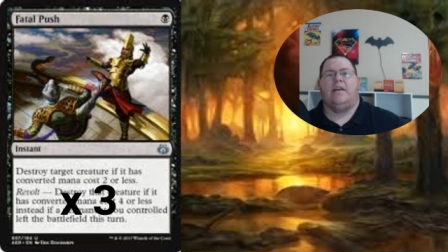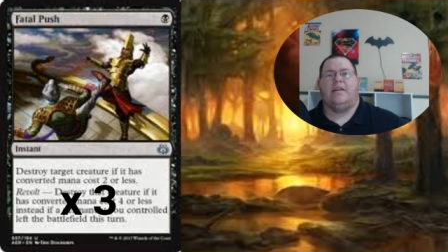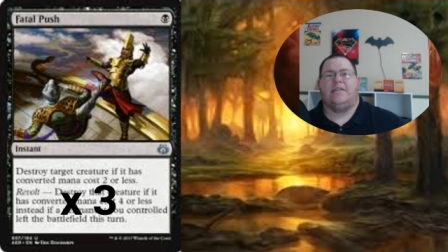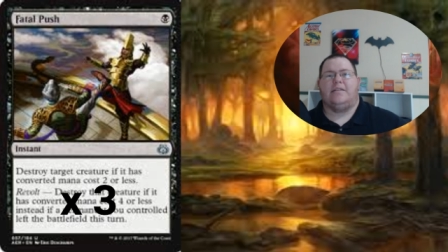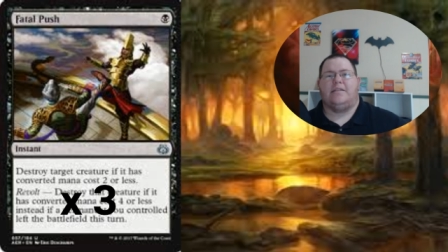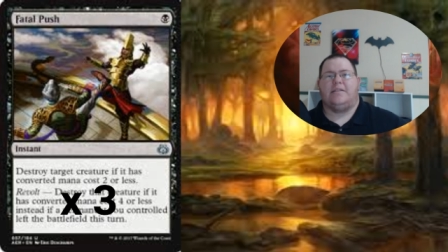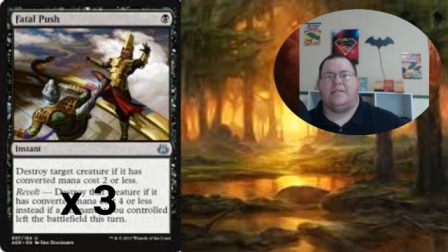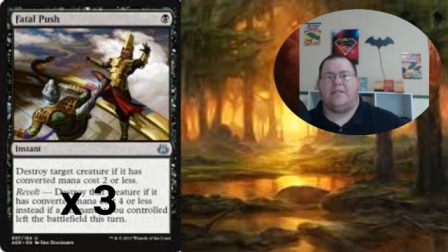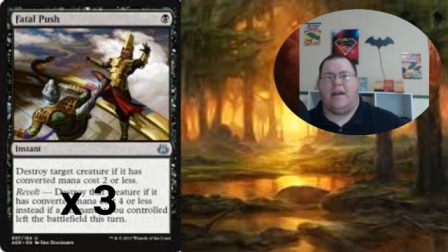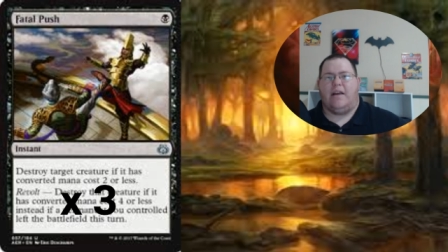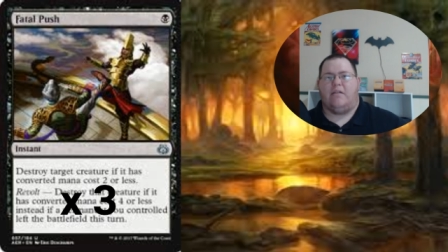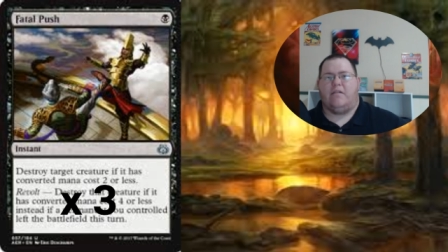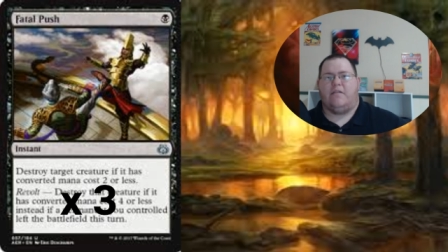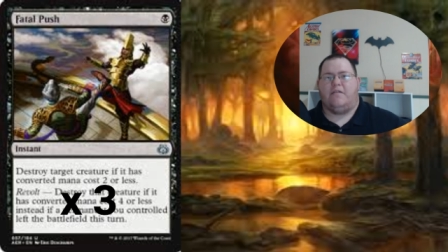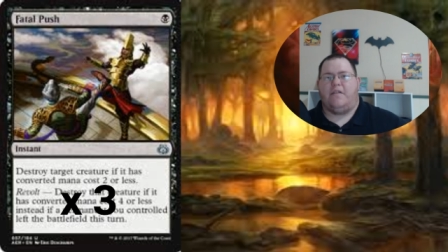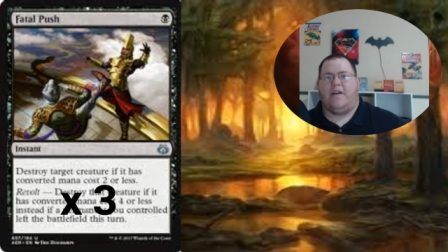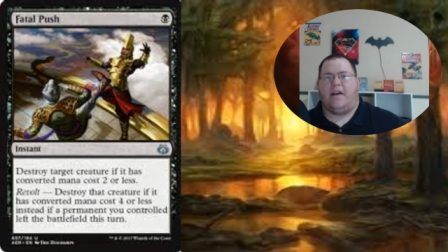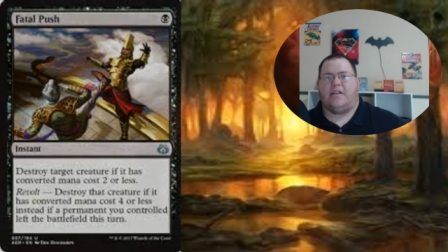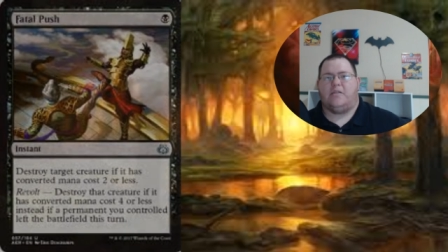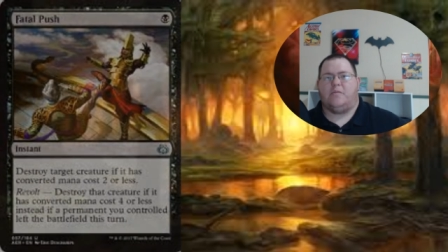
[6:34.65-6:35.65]

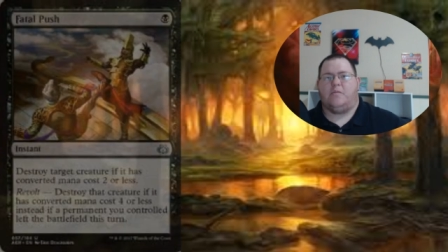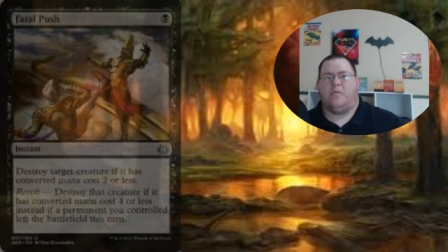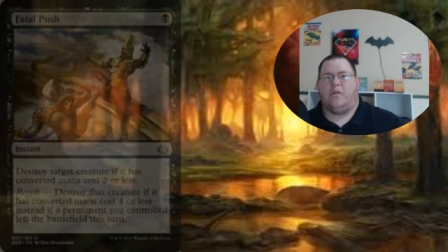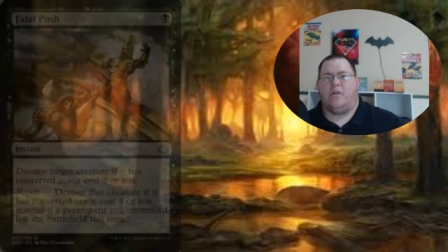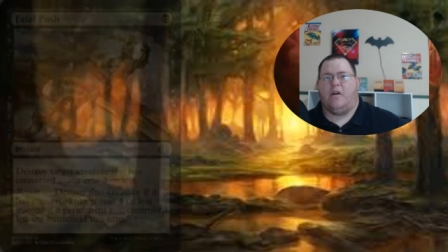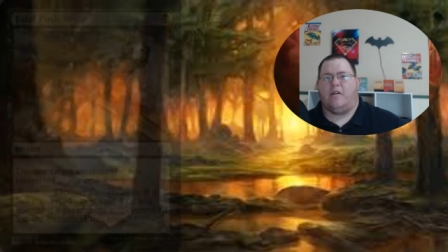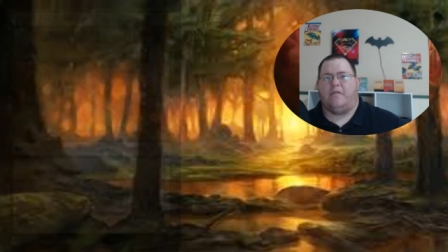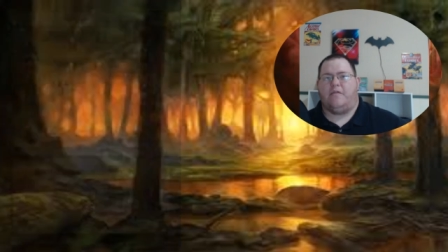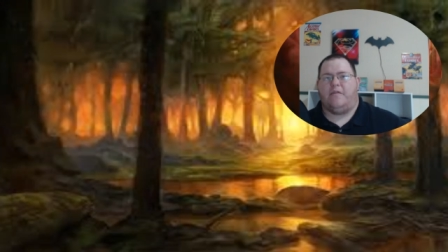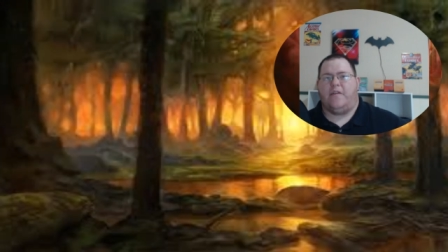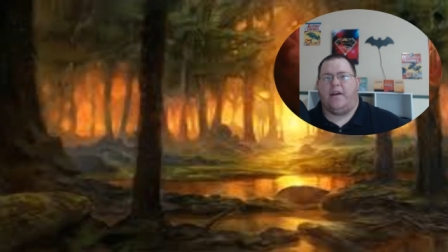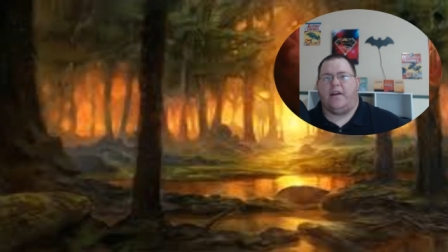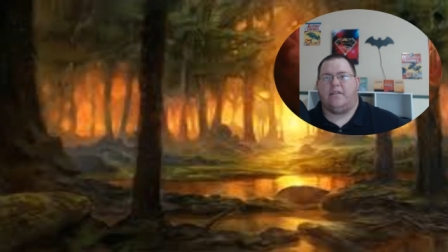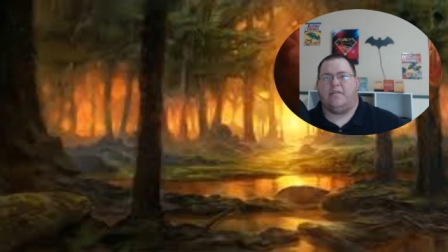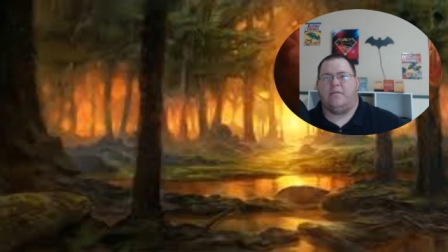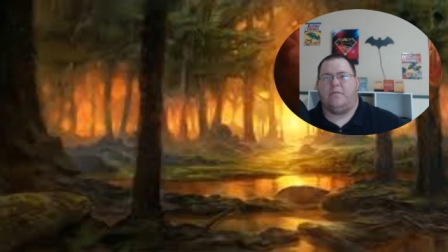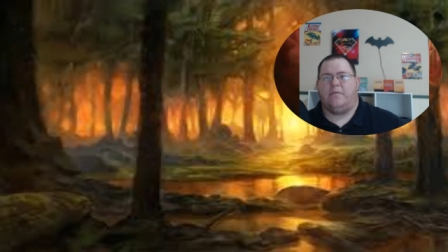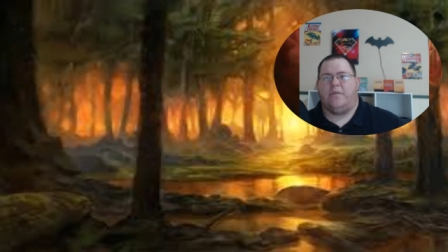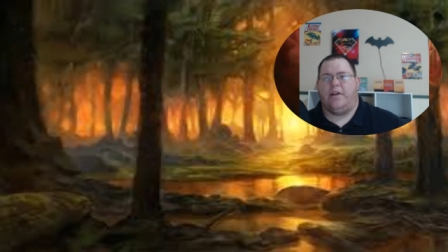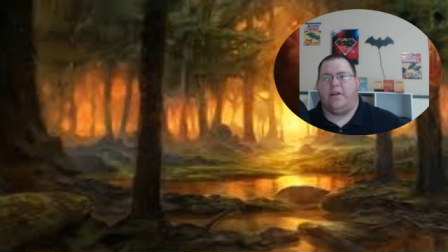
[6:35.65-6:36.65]
sacrificable artifacts
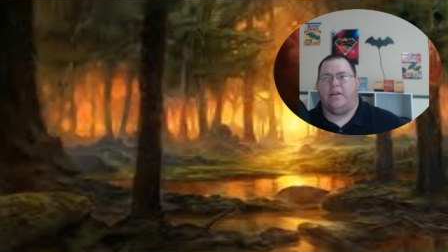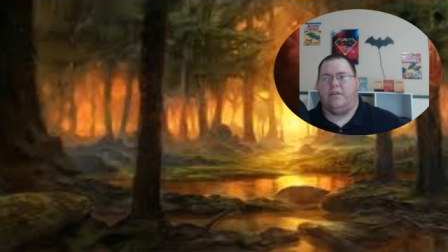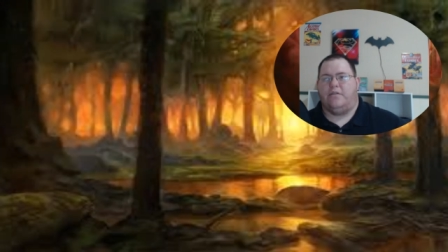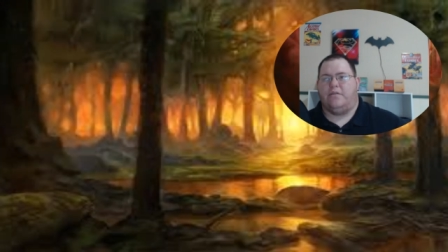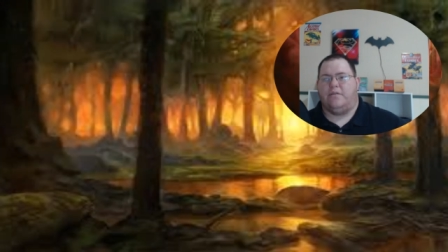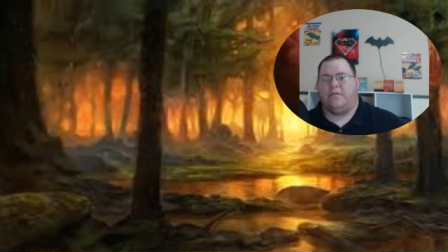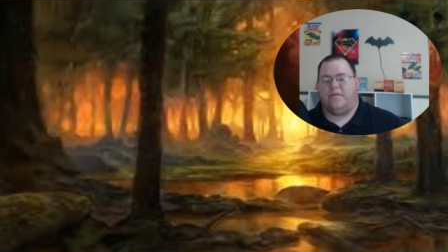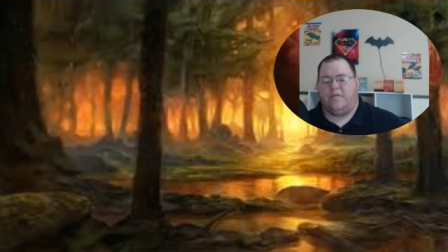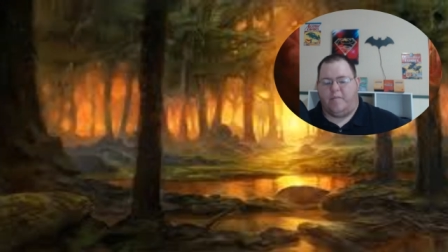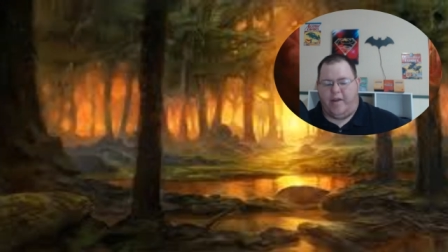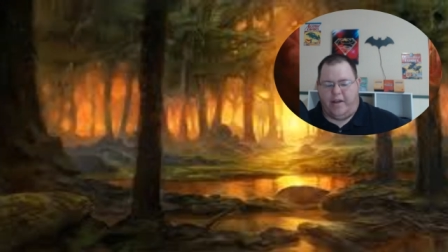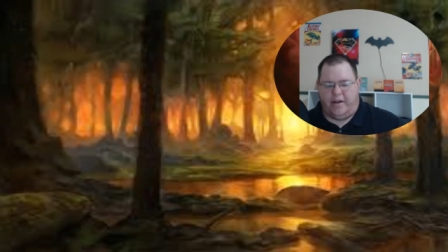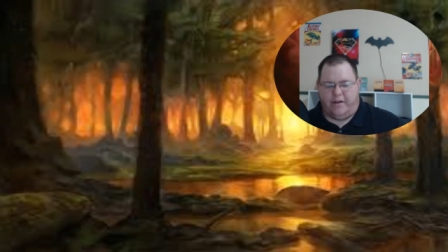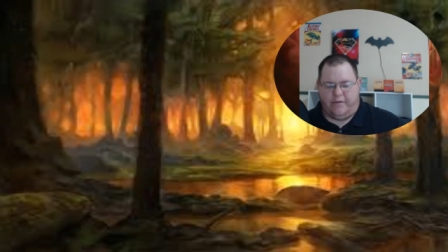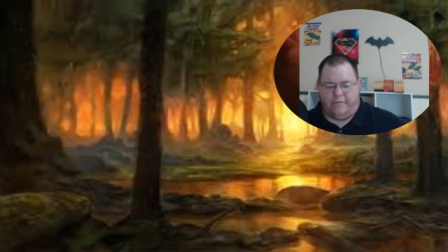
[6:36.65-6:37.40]
that we can use for mana.